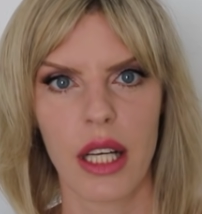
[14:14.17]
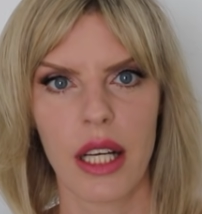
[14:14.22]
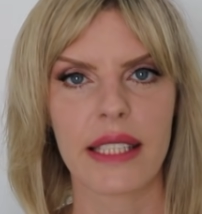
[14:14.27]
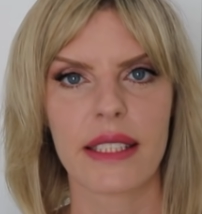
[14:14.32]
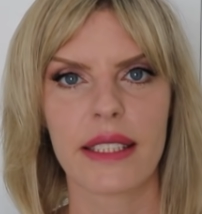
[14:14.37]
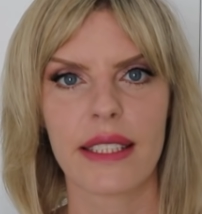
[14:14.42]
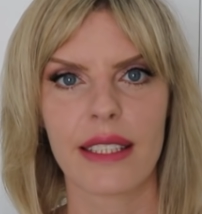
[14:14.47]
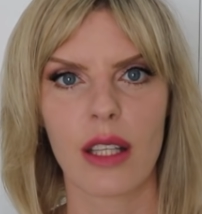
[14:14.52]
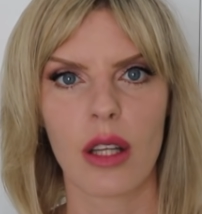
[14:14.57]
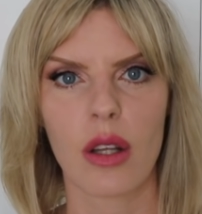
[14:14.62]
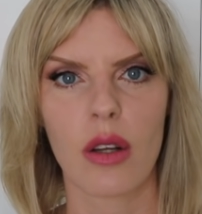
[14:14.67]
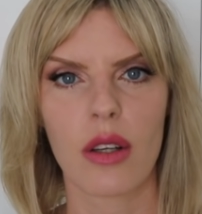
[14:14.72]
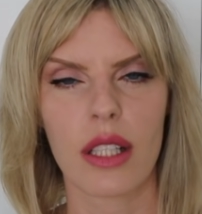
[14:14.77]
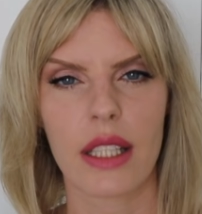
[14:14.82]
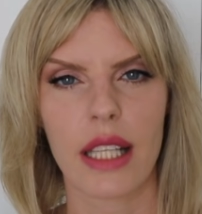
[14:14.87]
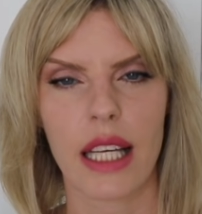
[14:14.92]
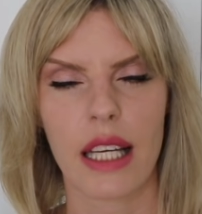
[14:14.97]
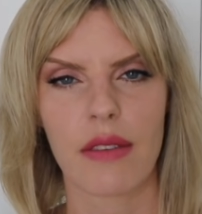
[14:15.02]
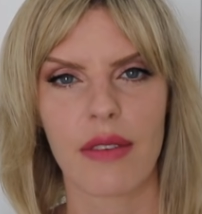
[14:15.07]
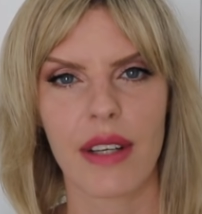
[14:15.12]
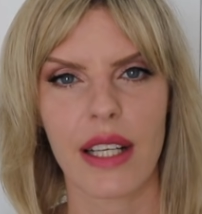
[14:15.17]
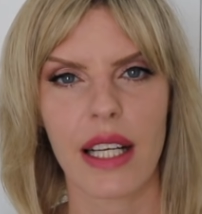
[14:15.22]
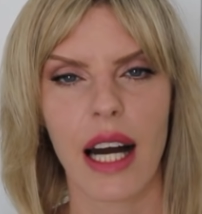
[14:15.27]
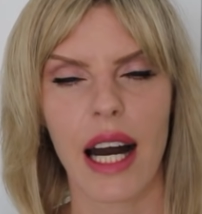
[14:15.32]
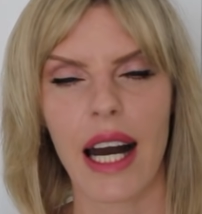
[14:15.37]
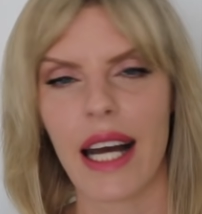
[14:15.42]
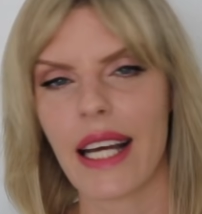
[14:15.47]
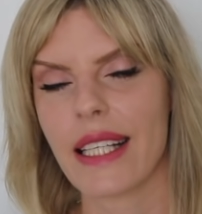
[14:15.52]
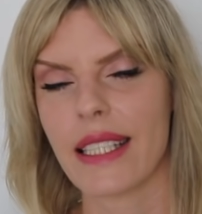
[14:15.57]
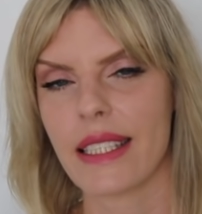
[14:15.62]
It makes it look like the
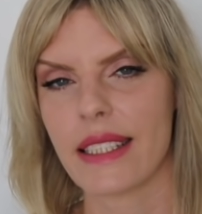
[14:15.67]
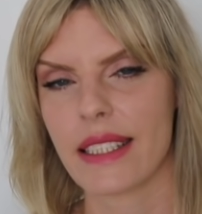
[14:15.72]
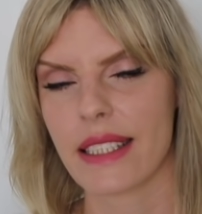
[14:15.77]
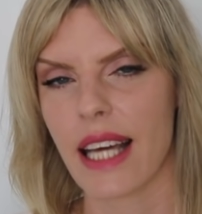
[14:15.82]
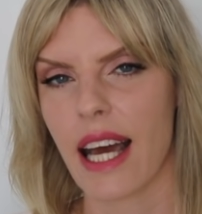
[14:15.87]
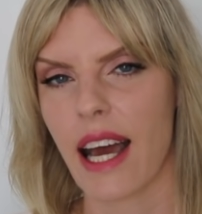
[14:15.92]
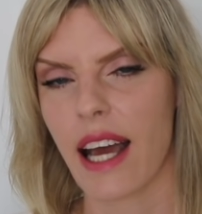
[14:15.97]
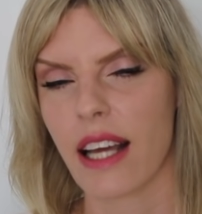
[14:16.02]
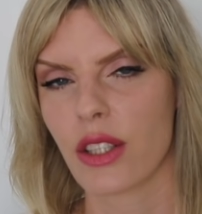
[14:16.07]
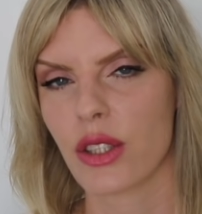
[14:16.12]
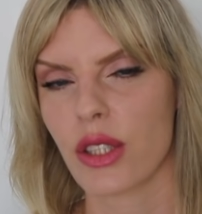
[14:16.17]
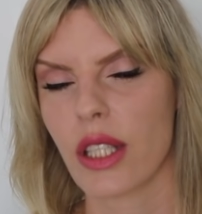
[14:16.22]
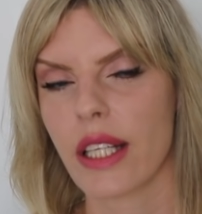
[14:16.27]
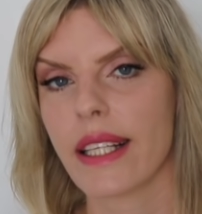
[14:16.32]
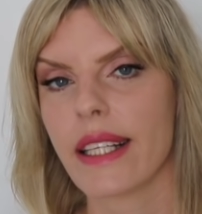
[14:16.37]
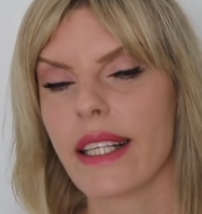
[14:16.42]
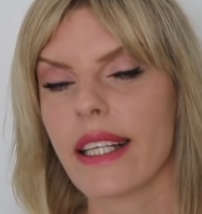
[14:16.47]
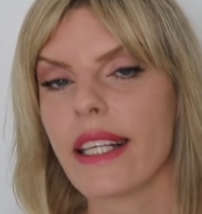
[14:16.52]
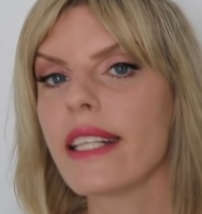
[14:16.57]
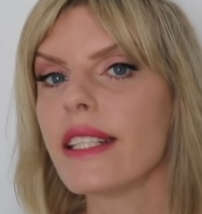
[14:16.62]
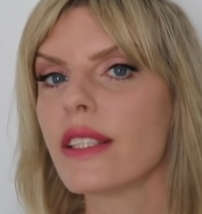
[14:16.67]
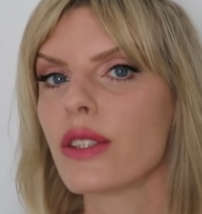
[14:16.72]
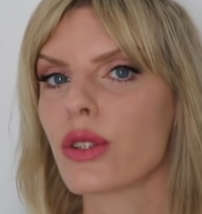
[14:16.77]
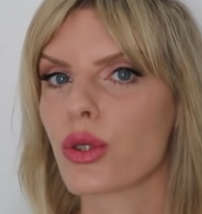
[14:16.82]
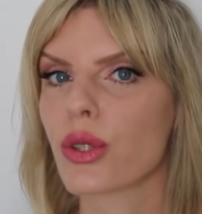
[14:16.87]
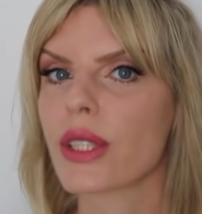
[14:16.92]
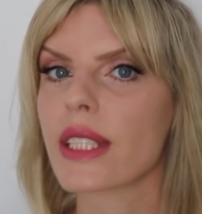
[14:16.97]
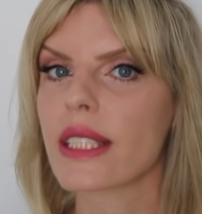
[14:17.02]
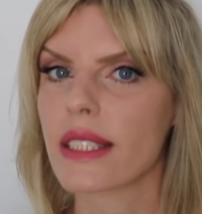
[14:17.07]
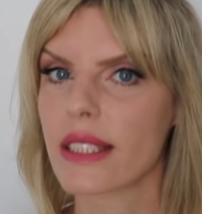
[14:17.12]
guy is actually
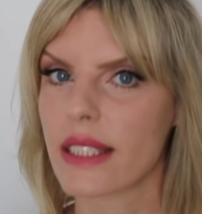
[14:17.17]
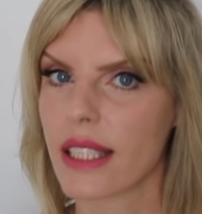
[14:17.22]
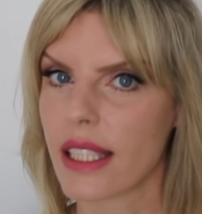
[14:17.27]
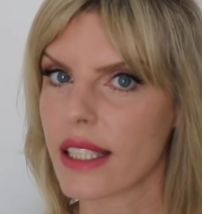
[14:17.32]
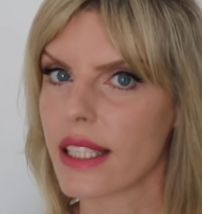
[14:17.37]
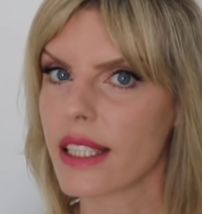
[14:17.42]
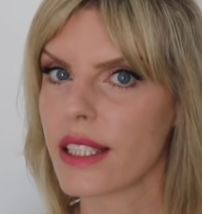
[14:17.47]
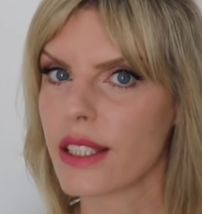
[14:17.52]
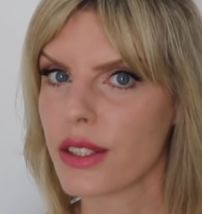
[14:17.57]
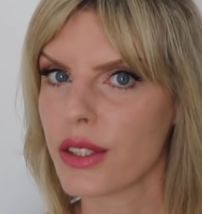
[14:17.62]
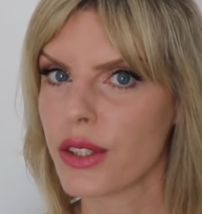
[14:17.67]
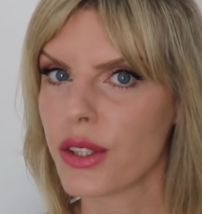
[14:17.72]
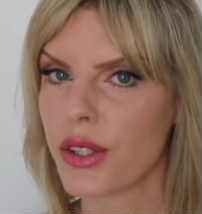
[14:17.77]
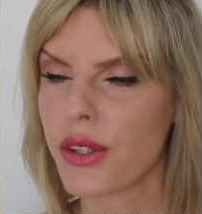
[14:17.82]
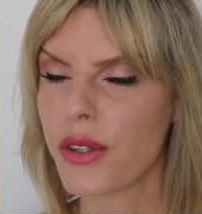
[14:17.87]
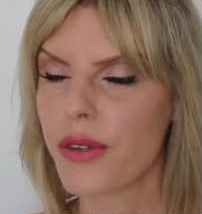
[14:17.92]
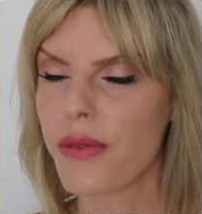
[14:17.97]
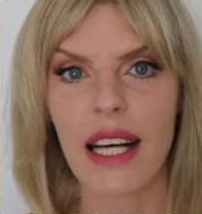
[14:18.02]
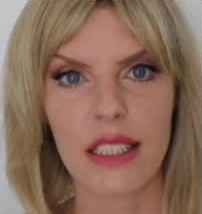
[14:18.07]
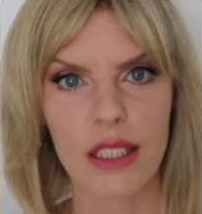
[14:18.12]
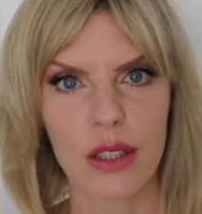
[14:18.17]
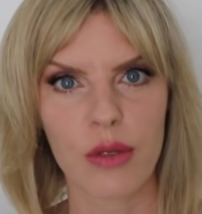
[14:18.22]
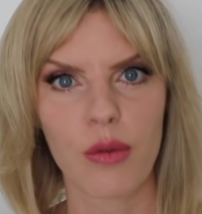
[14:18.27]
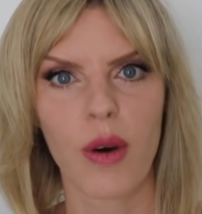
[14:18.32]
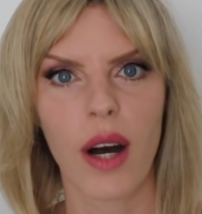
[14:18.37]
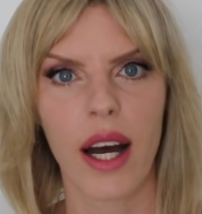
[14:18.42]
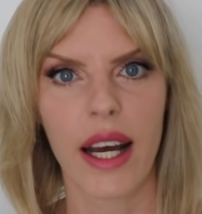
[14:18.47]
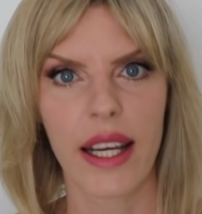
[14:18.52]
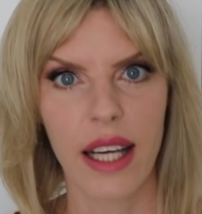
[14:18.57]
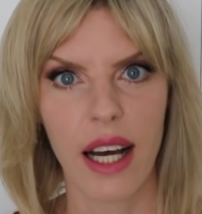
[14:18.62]
interested in you. That's
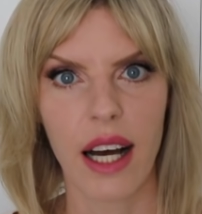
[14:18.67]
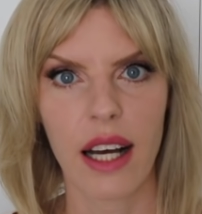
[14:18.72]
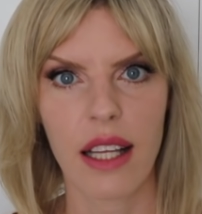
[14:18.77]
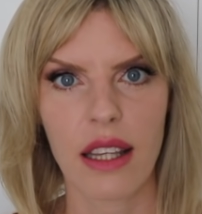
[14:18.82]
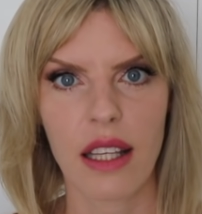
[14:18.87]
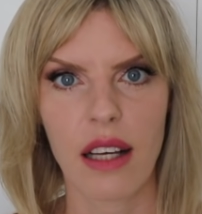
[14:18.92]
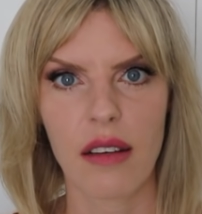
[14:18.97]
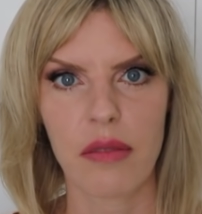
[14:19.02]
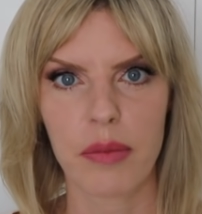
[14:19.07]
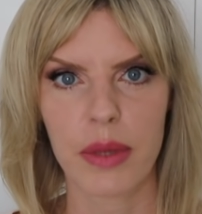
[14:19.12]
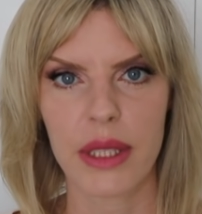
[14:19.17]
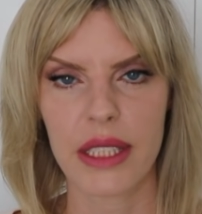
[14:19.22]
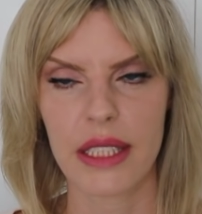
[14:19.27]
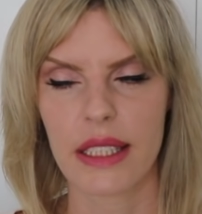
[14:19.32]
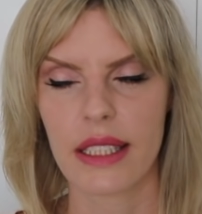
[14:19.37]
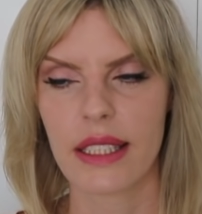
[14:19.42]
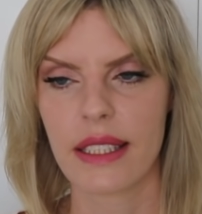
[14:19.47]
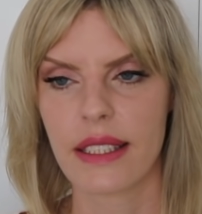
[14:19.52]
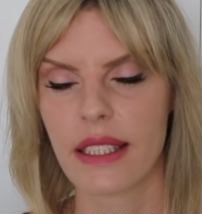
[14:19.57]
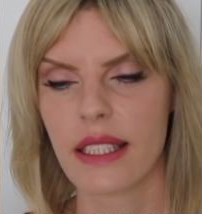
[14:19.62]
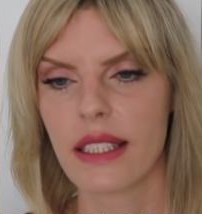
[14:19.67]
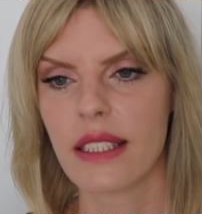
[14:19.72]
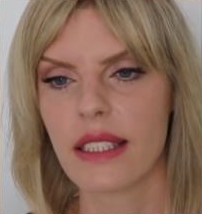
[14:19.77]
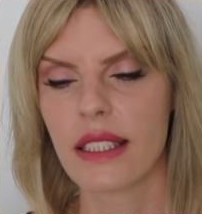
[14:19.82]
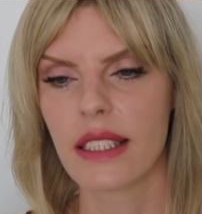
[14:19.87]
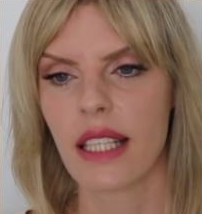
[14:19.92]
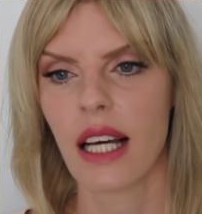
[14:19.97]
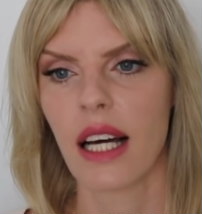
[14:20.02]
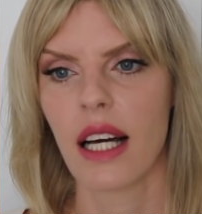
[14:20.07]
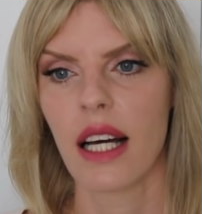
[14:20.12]
why I love
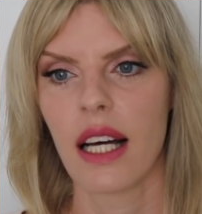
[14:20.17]
persistence.